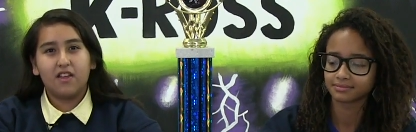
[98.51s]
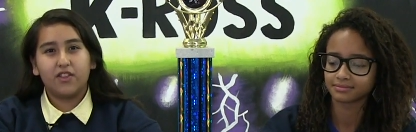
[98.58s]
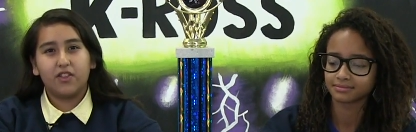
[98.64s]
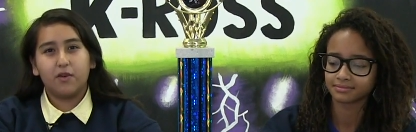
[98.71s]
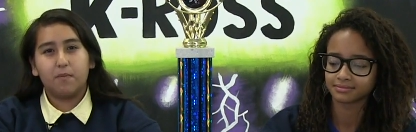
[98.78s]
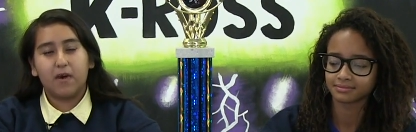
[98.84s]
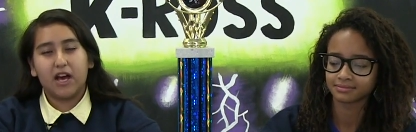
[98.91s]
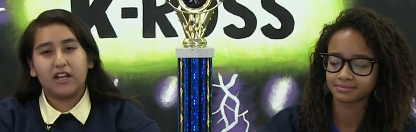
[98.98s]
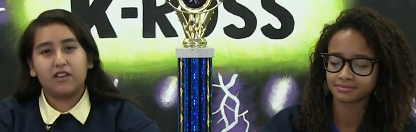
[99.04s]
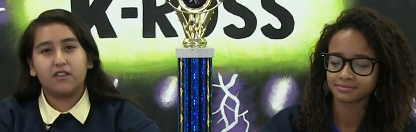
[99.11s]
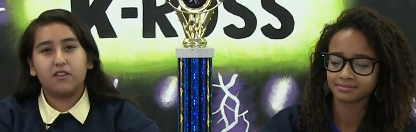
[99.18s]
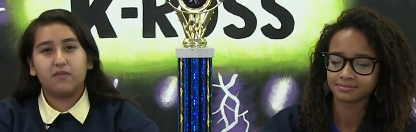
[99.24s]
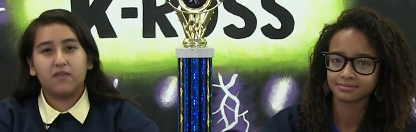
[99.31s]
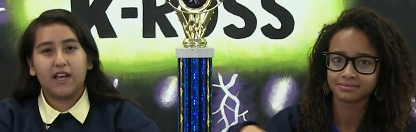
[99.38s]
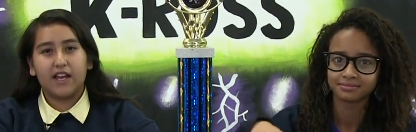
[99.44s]
Speaker 1: The back of
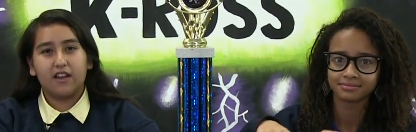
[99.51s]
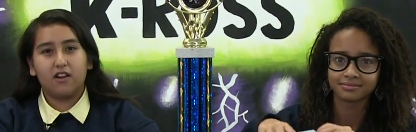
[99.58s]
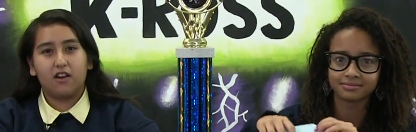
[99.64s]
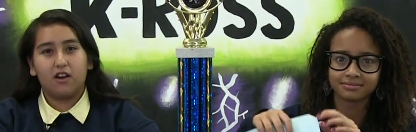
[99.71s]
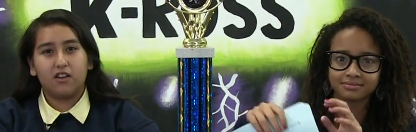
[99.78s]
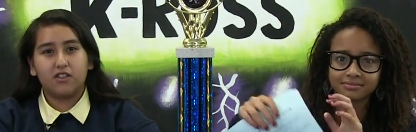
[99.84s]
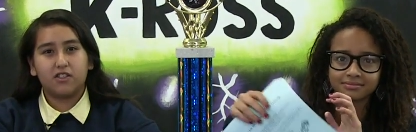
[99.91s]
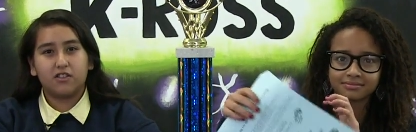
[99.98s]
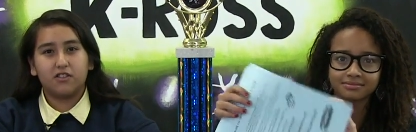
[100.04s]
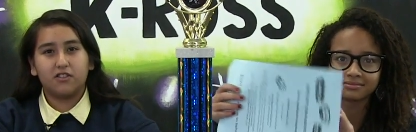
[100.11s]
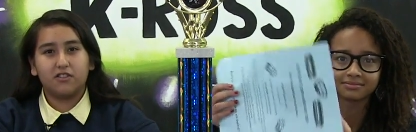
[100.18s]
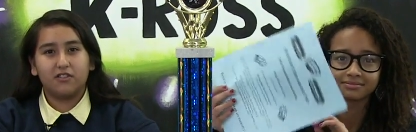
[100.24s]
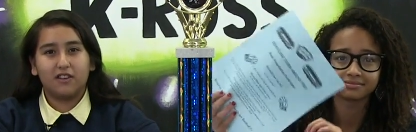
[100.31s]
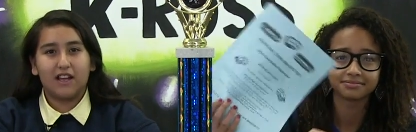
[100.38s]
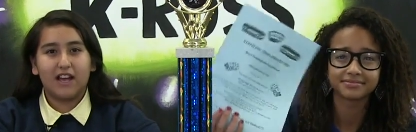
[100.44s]
the flyer
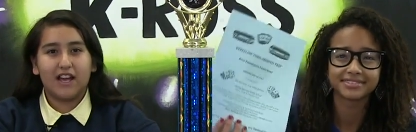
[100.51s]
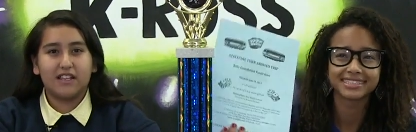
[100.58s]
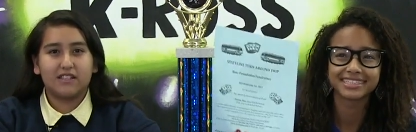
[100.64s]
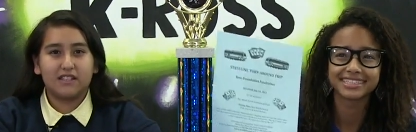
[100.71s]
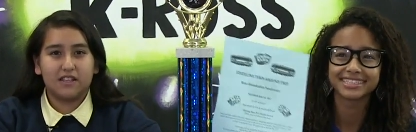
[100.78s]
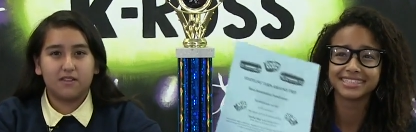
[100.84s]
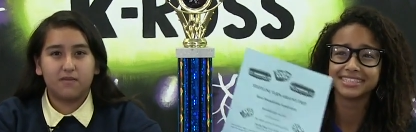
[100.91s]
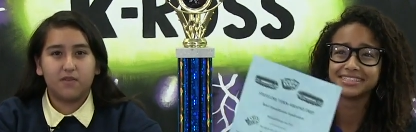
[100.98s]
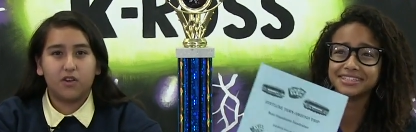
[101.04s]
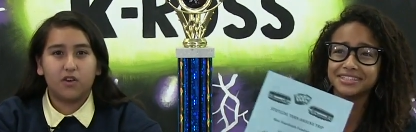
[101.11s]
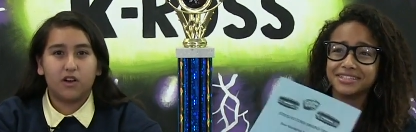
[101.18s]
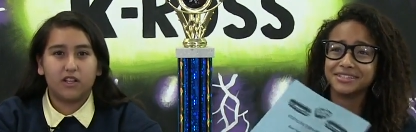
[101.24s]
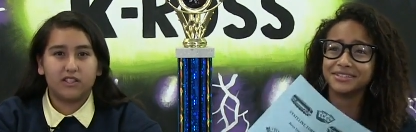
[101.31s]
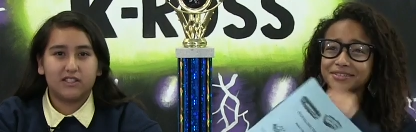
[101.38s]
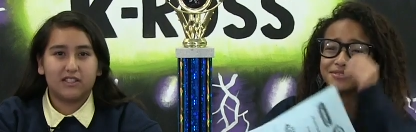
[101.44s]
also has info
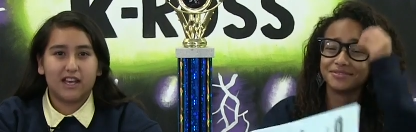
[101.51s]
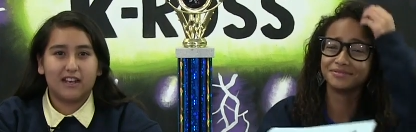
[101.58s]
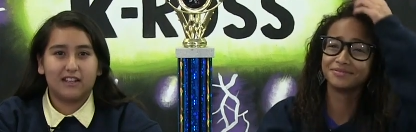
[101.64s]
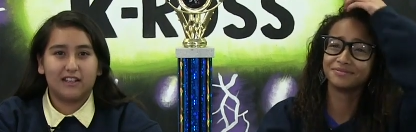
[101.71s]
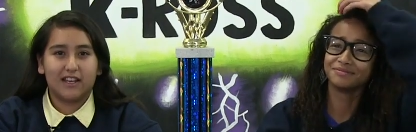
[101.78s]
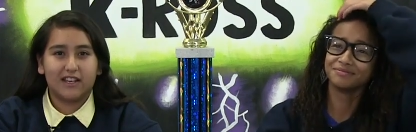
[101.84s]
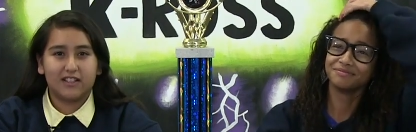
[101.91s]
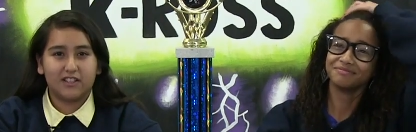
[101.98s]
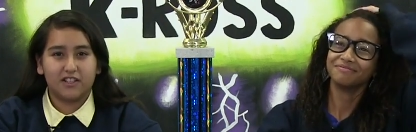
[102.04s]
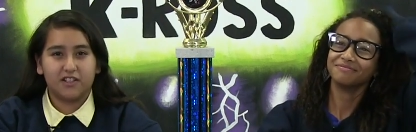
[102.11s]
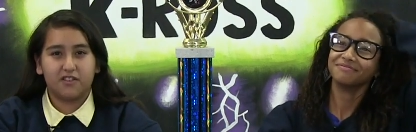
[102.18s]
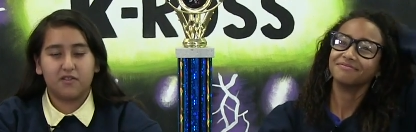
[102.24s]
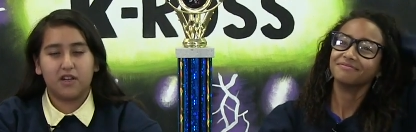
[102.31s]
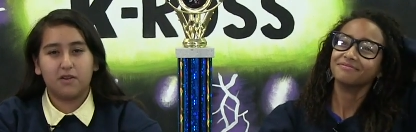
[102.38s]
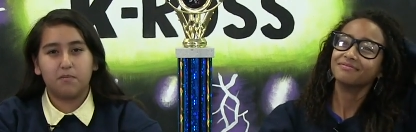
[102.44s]
on satellite
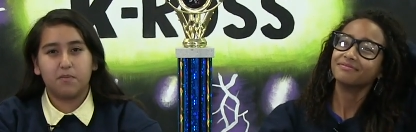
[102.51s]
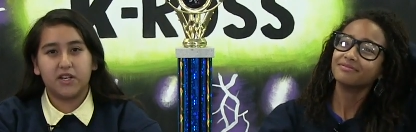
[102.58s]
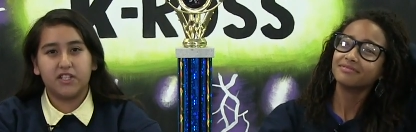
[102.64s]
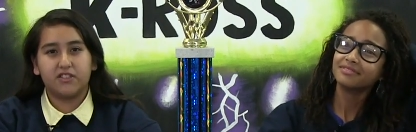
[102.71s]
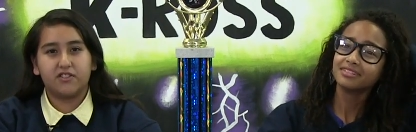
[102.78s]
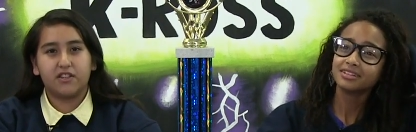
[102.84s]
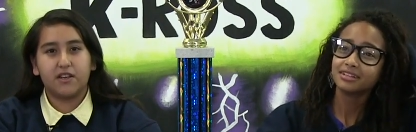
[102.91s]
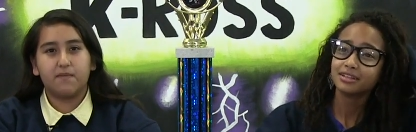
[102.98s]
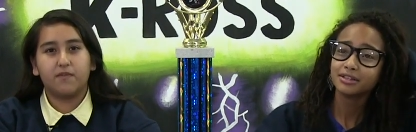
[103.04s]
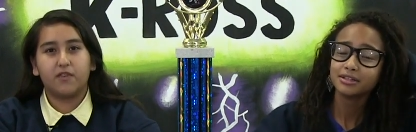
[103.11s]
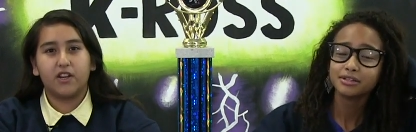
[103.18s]
turnaround bus trip for